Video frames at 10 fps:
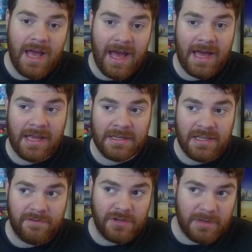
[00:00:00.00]
and
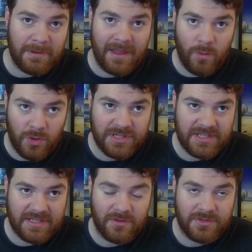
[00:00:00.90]
if you did play that Water
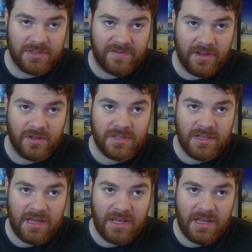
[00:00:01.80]
Cecil onto the field